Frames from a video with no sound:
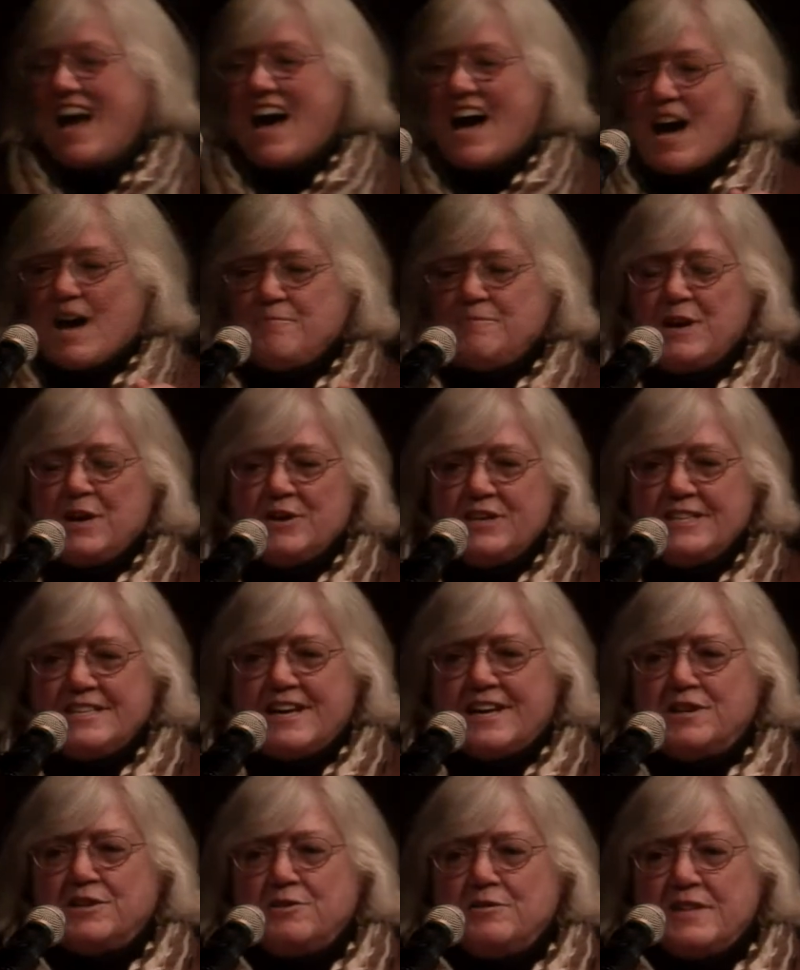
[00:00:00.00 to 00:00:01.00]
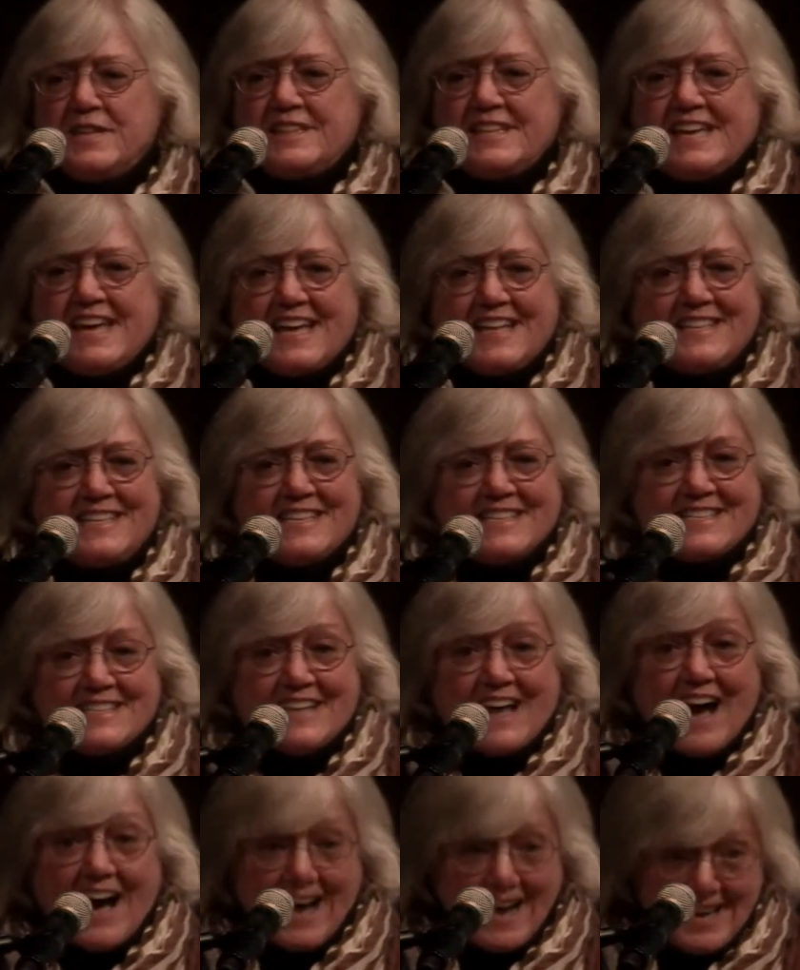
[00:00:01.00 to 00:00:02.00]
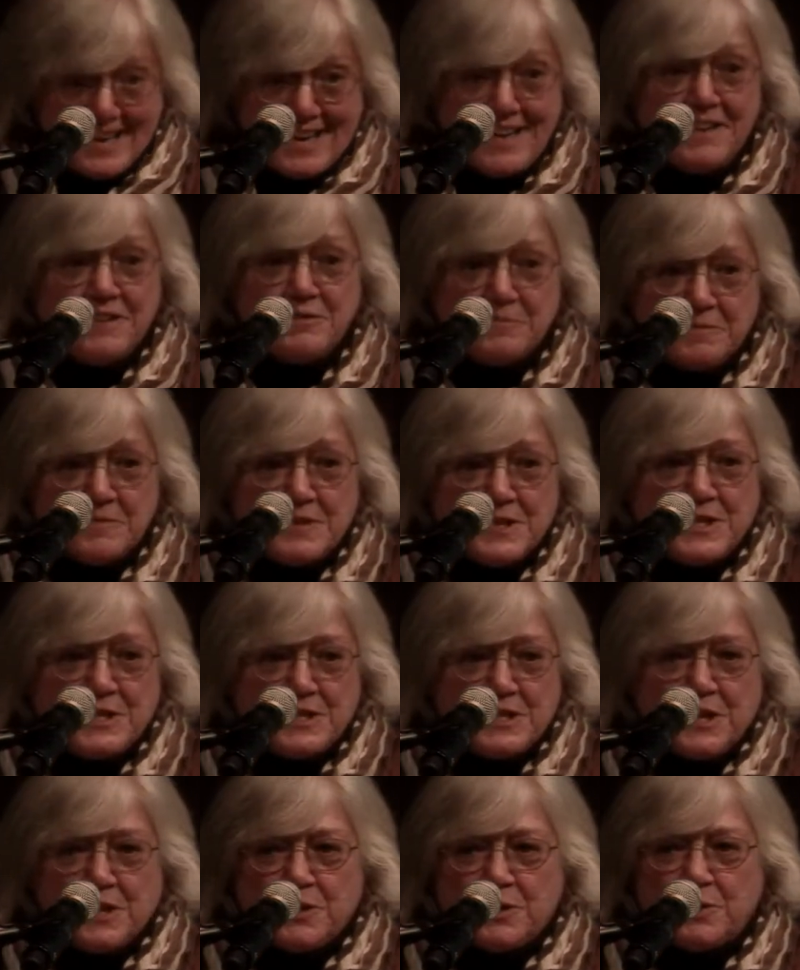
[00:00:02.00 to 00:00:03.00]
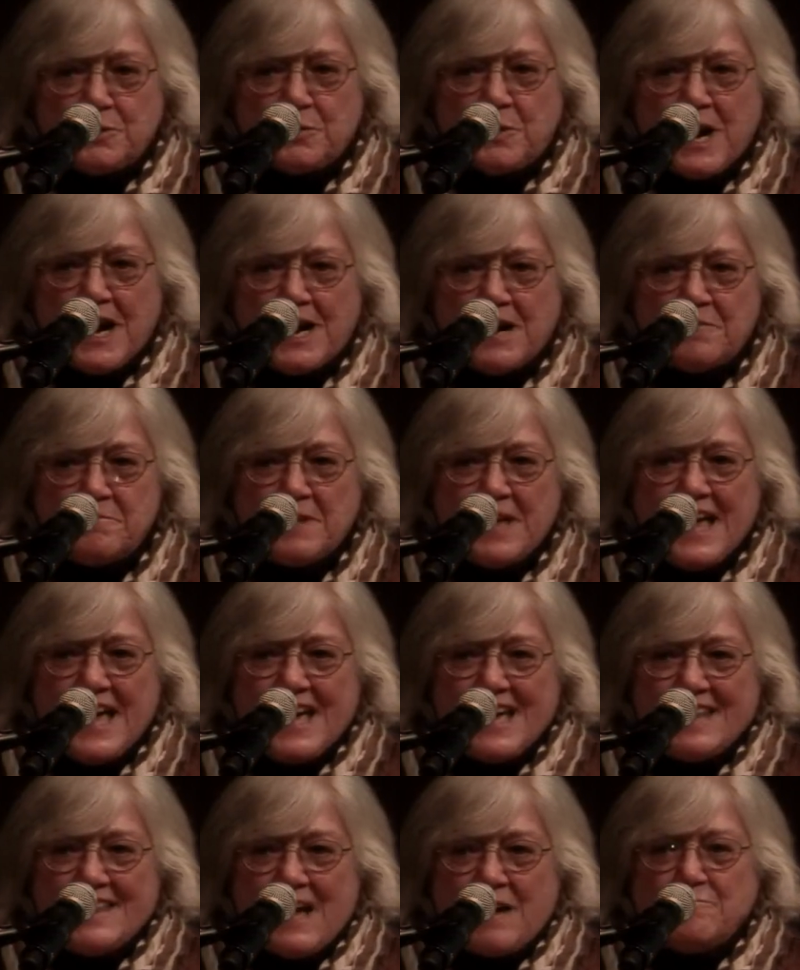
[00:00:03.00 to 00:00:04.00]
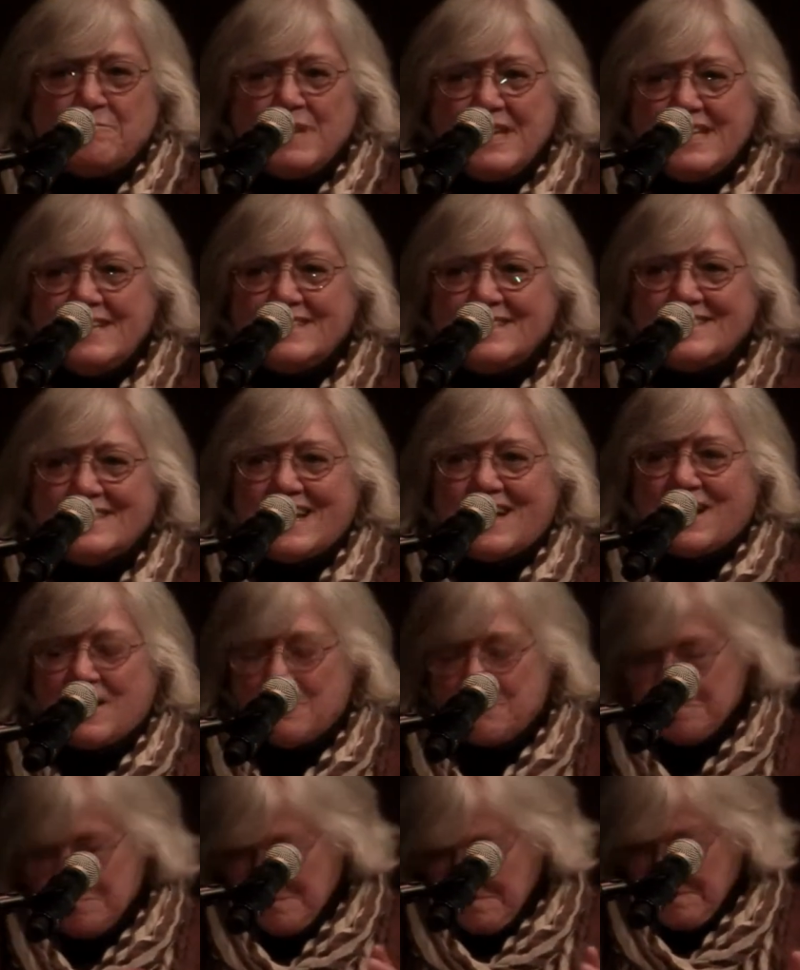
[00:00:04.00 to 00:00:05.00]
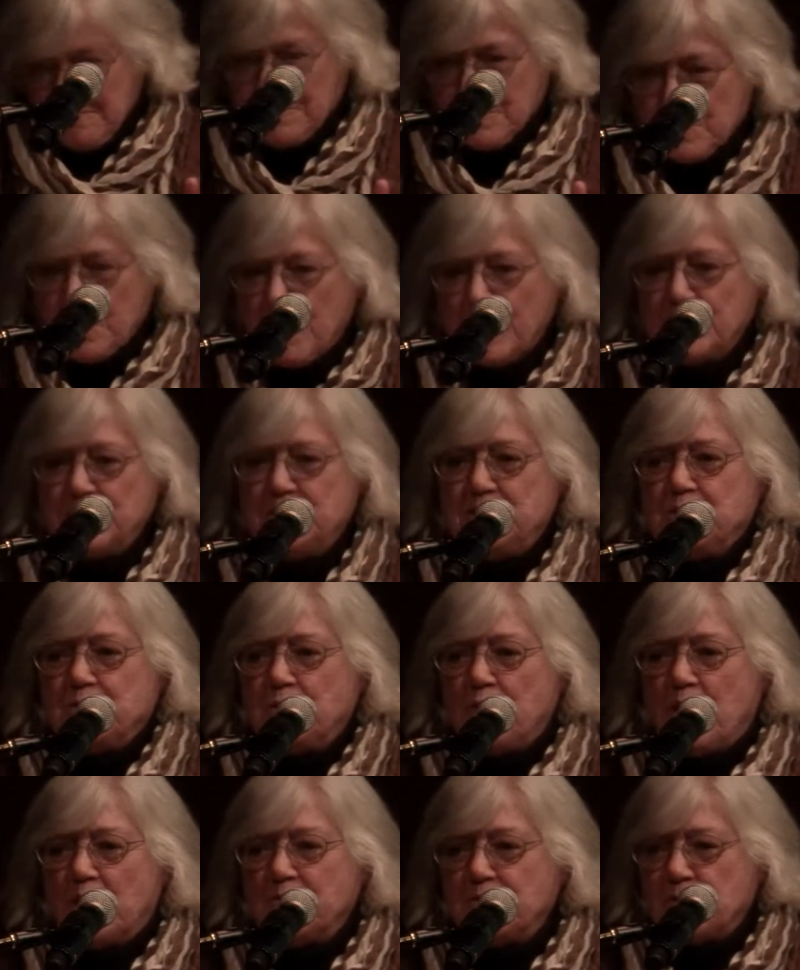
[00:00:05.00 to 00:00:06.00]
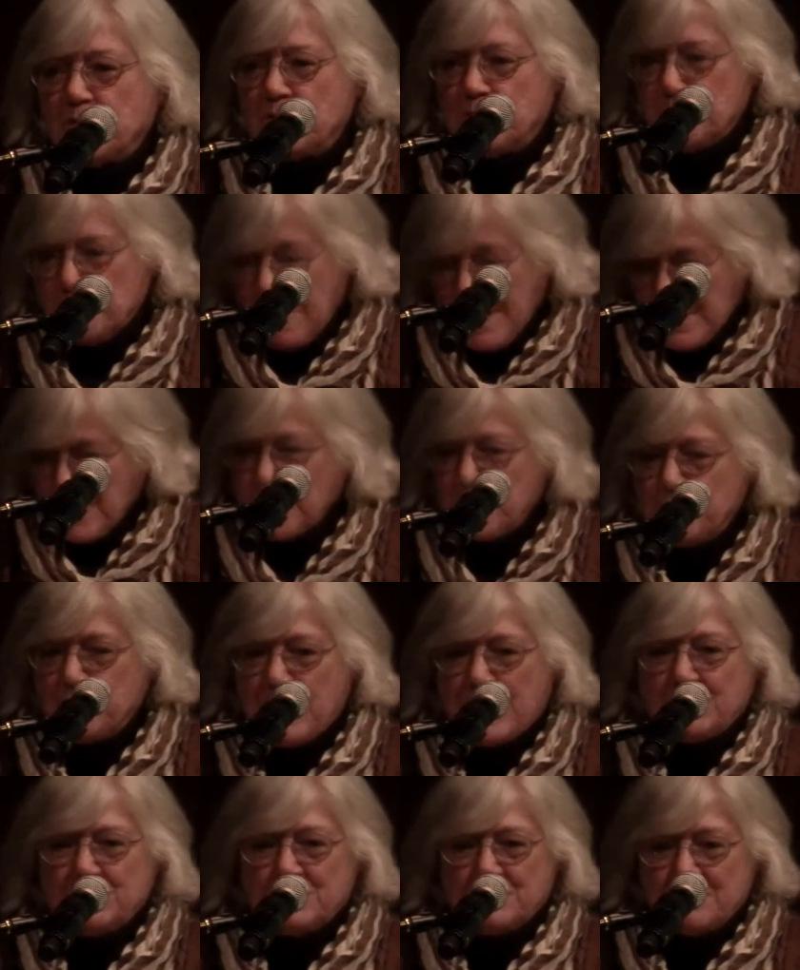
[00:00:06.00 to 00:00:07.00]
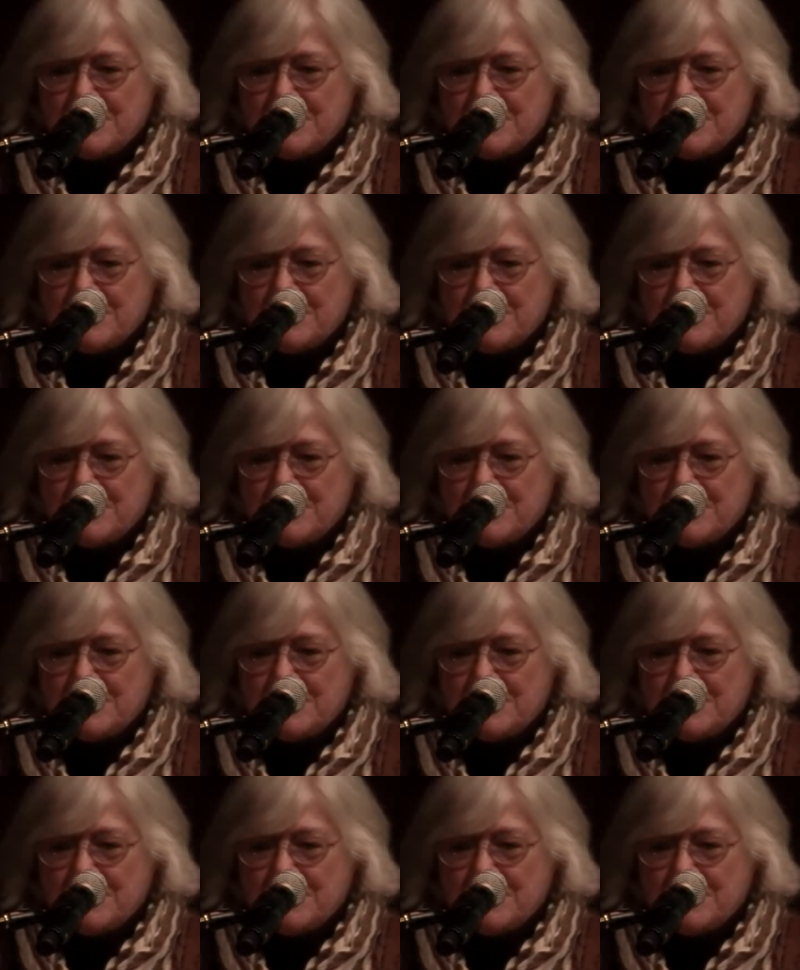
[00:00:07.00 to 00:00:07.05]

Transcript: I'm here to tell you that the end is nigh. So um, that means that I'm going to offer my own round of